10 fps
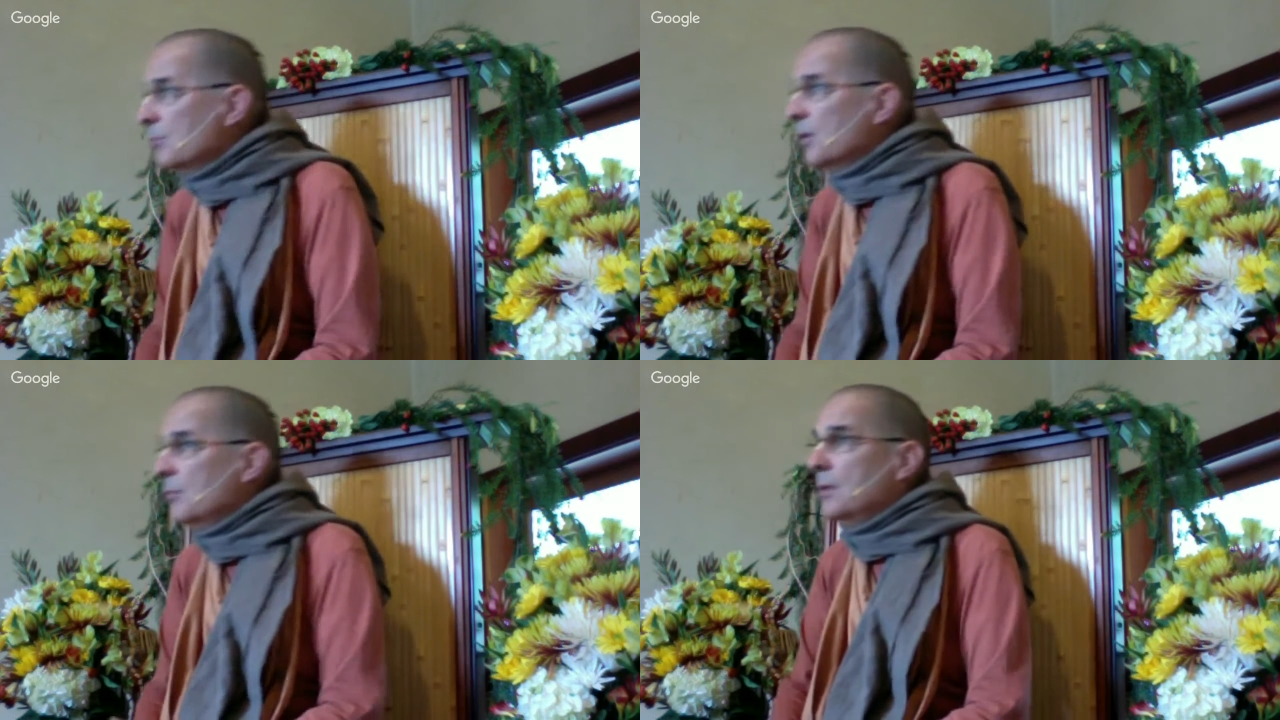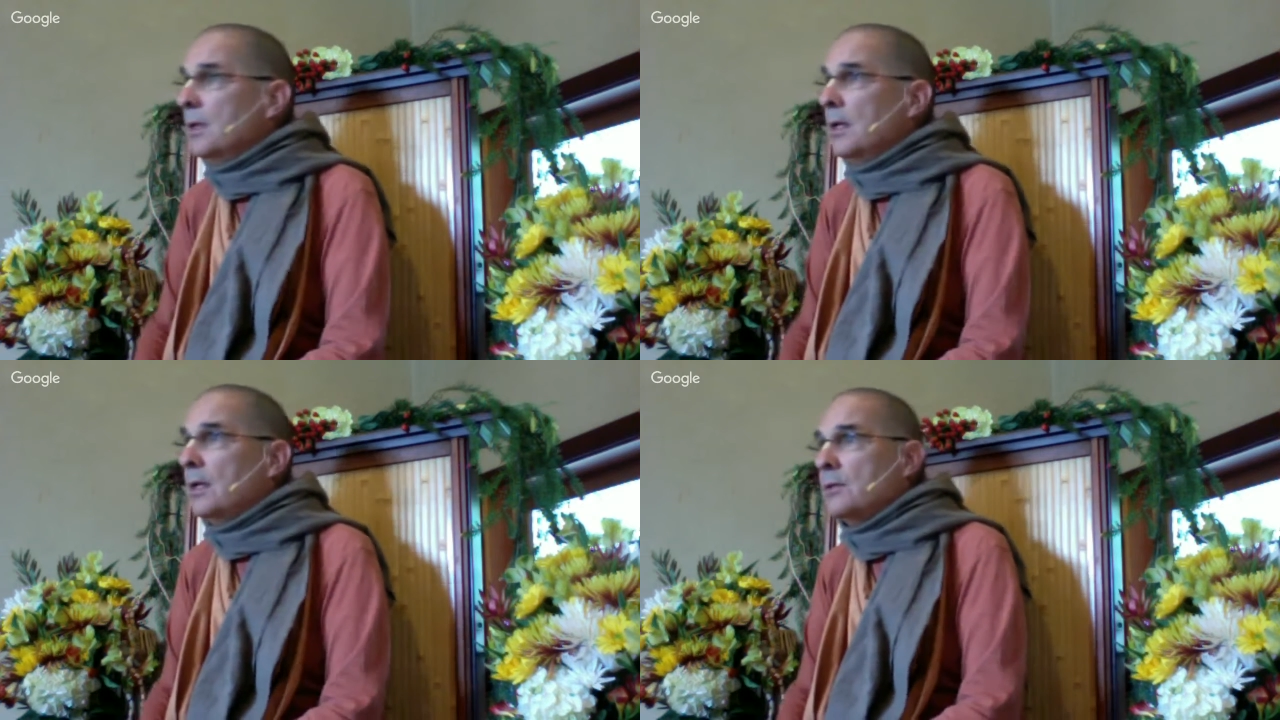be the
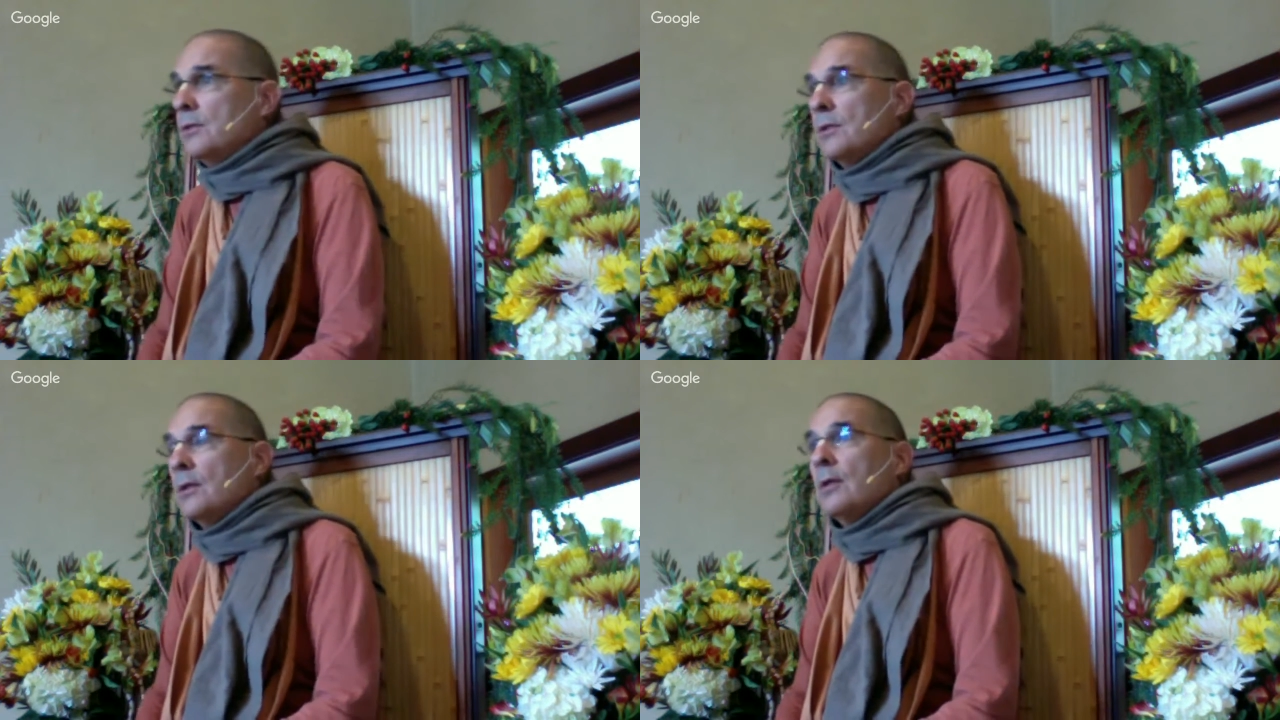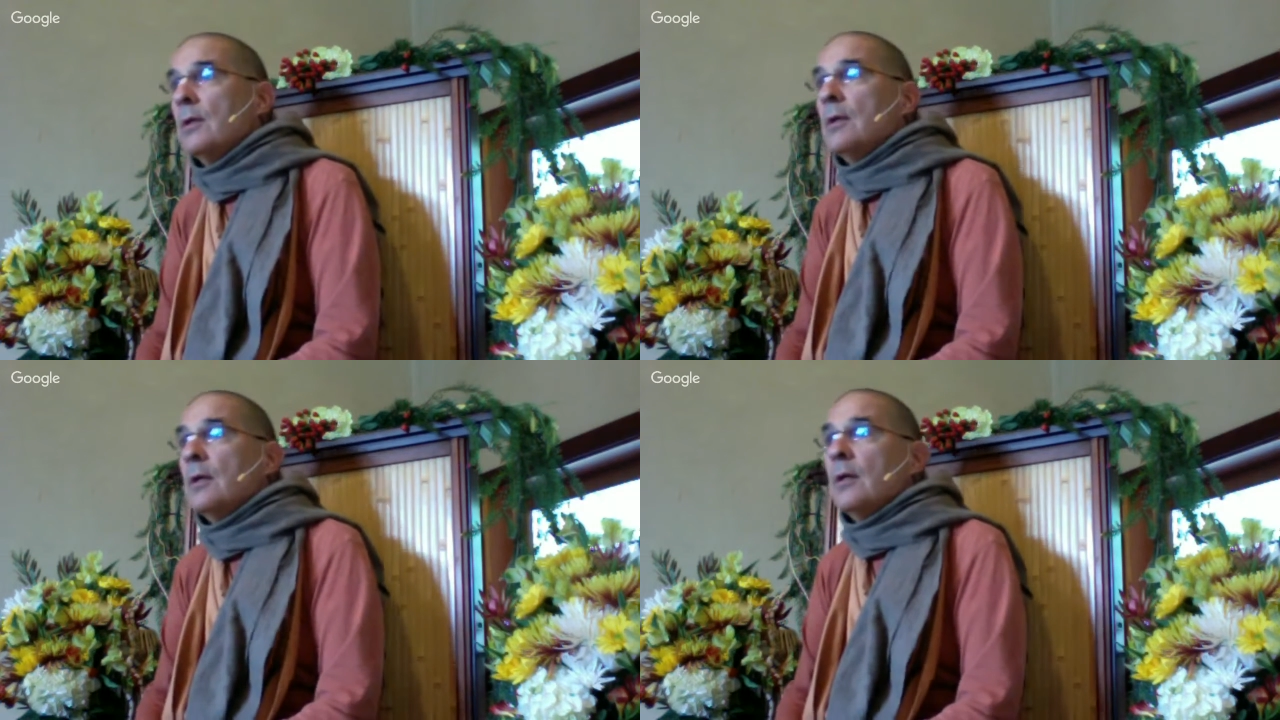case,
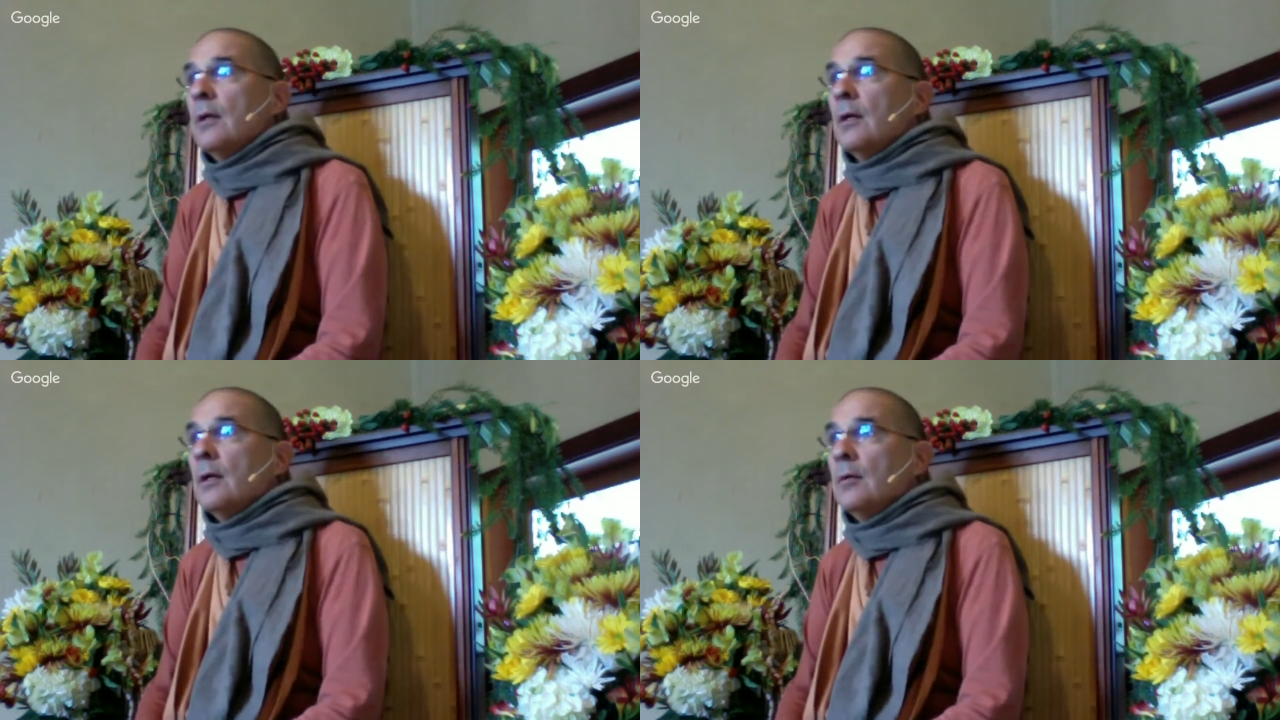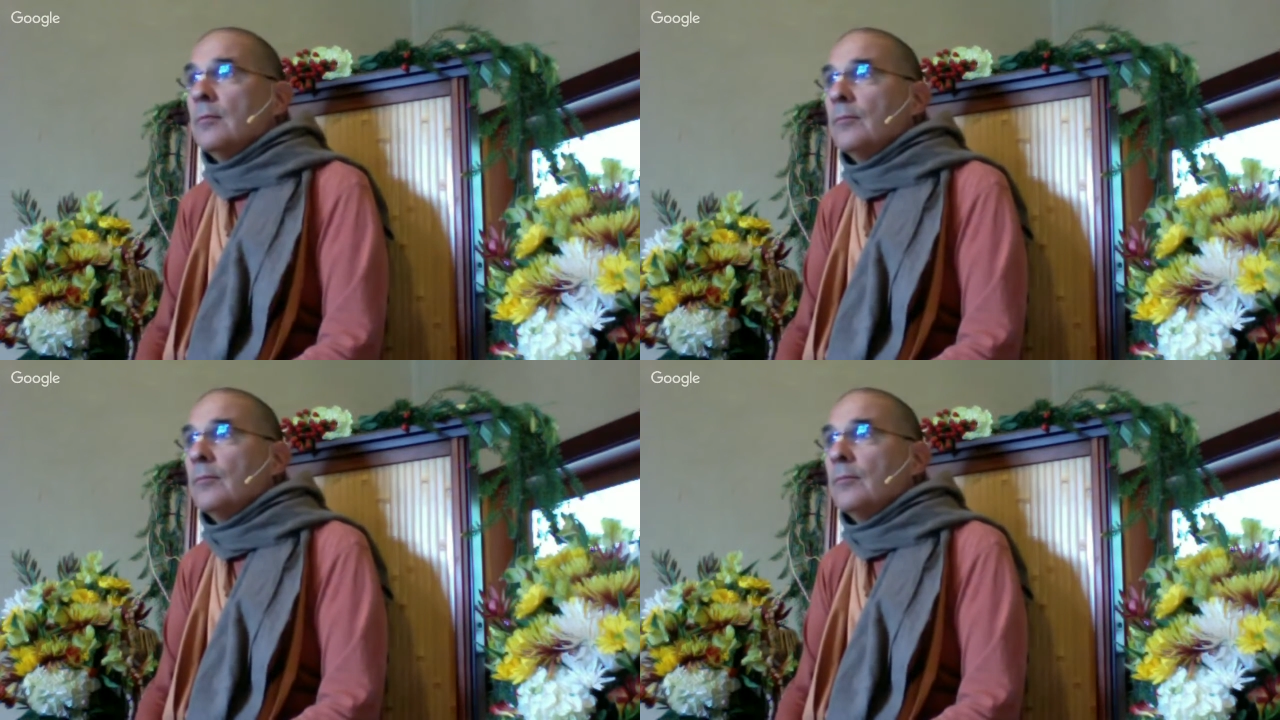and